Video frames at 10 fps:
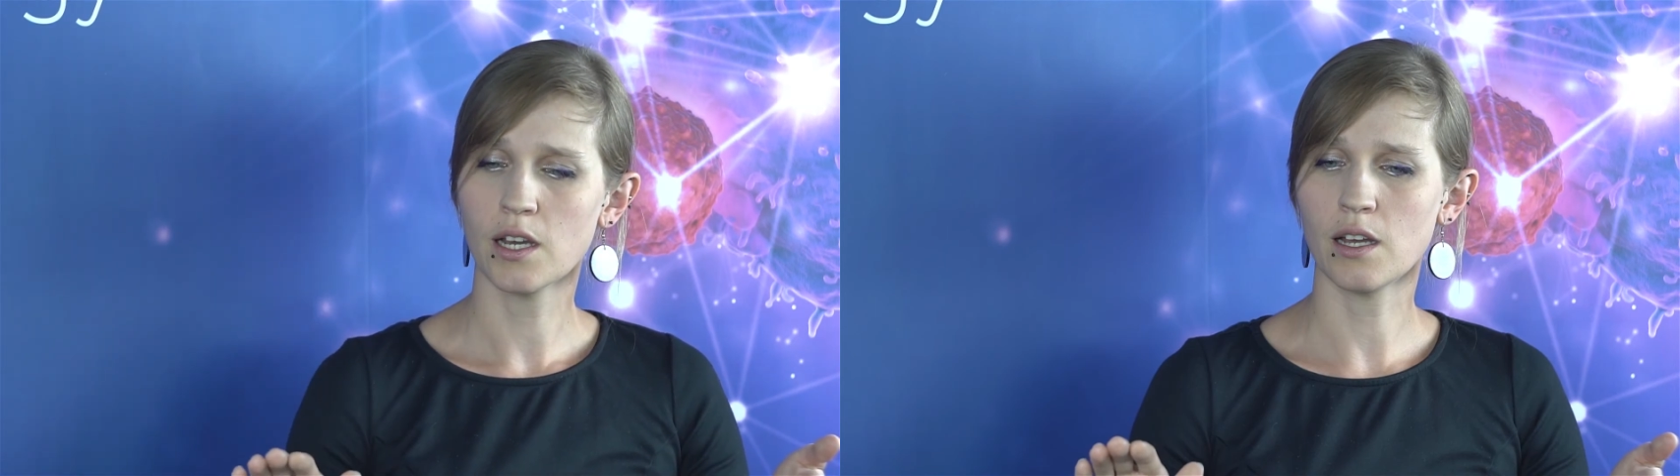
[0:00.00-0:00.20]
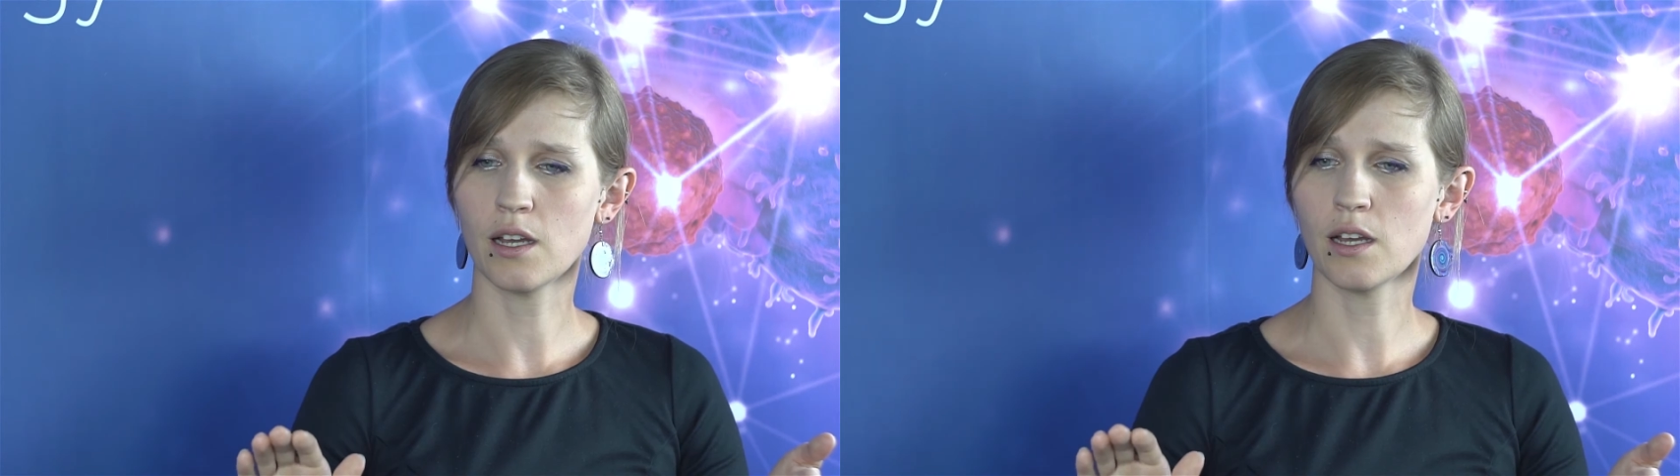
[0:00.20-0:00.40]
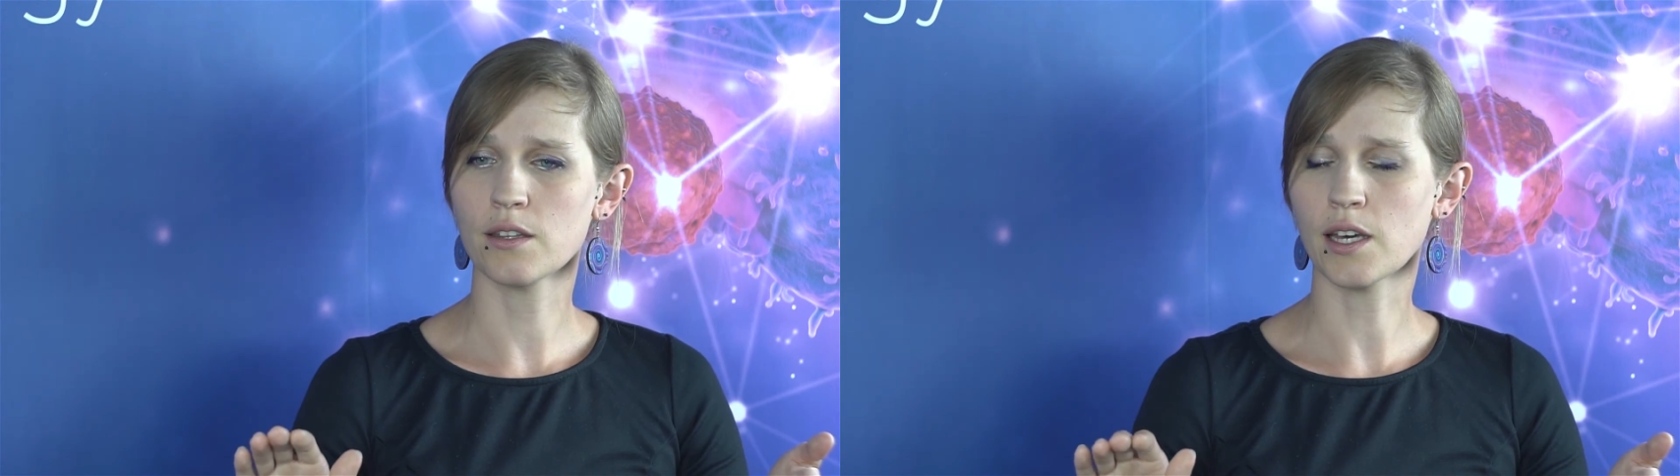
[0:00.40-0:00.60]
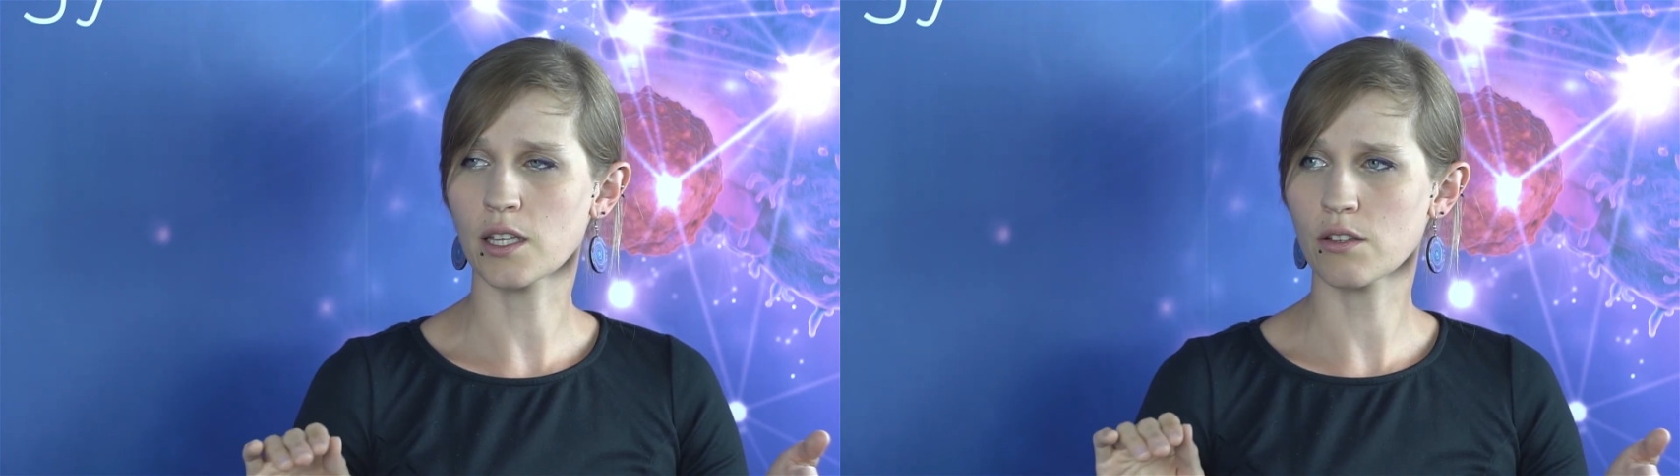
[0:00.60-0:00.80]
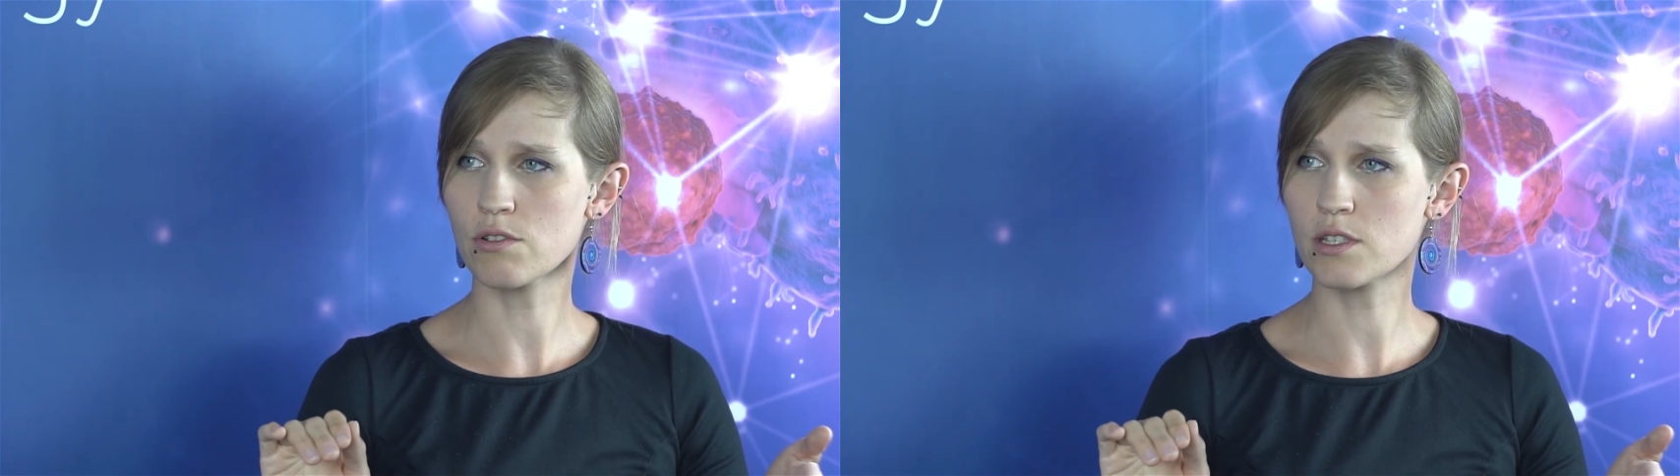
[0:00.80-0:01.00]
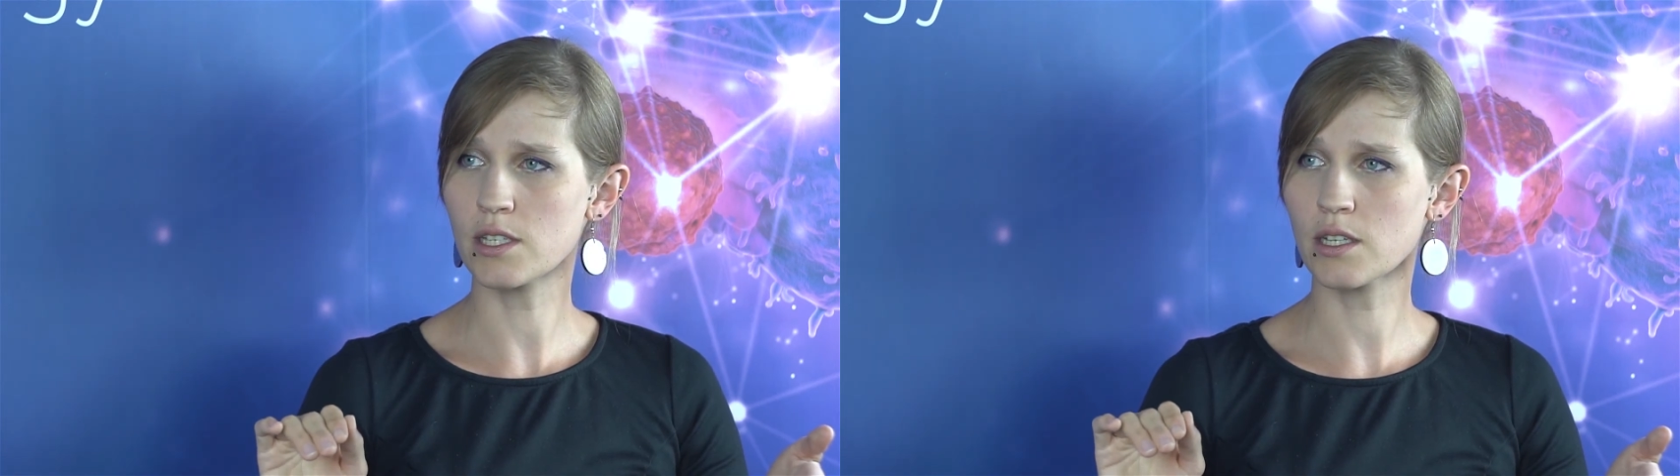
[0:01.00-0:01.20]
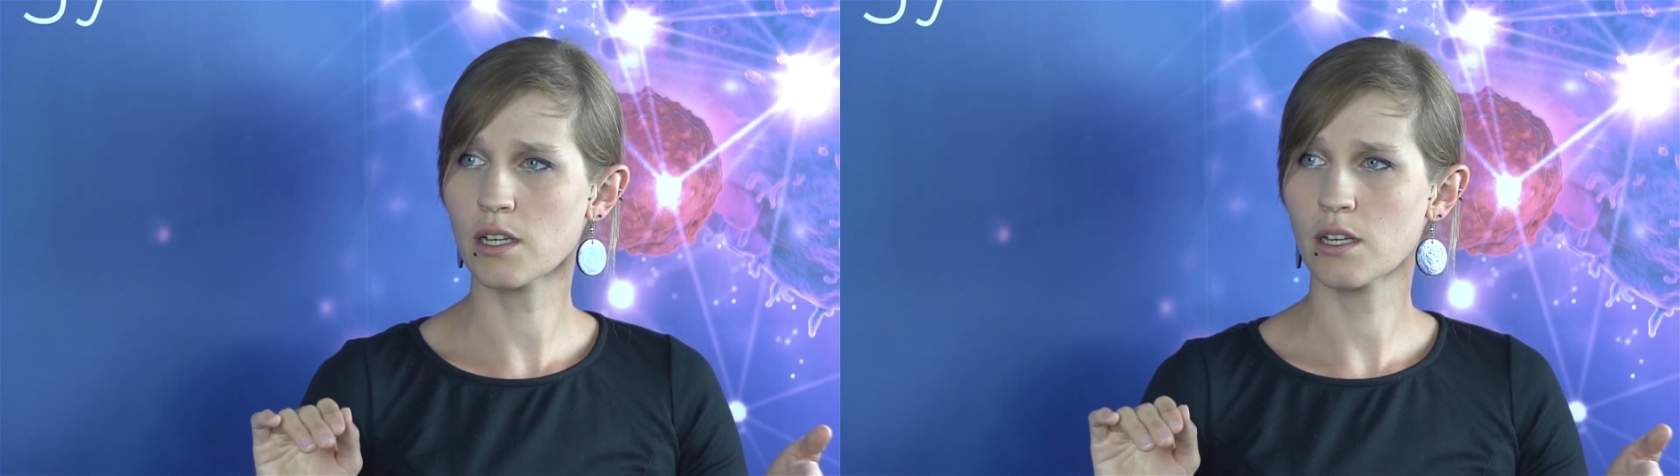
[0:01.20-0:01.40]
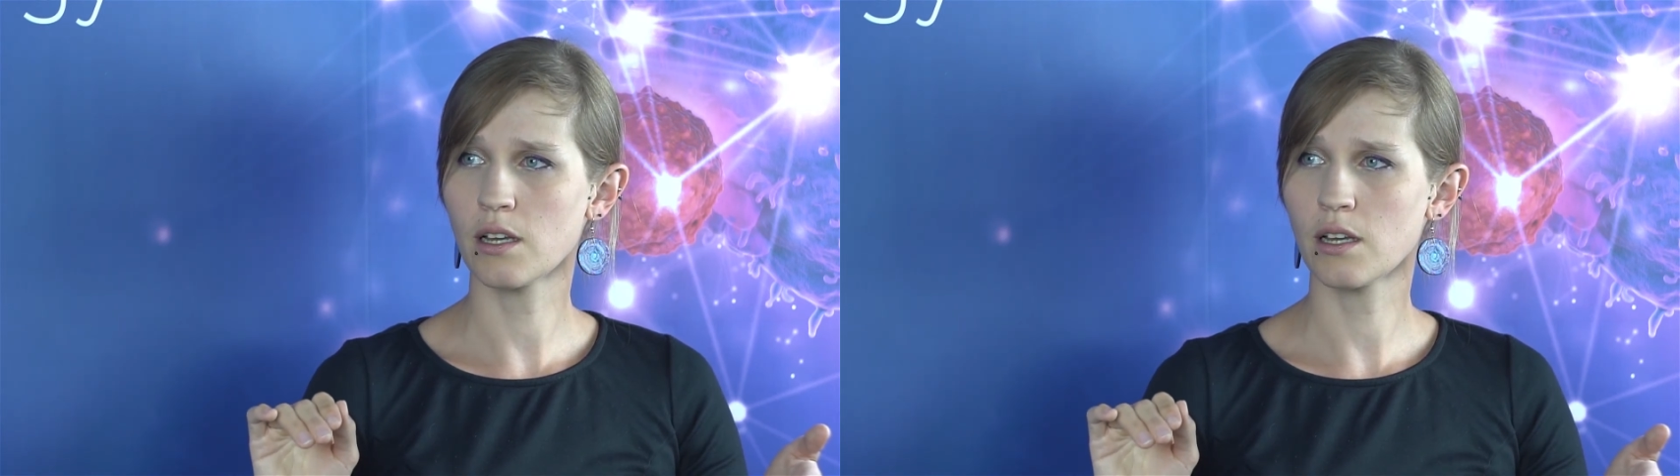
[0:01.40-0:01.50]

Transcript: diagnostic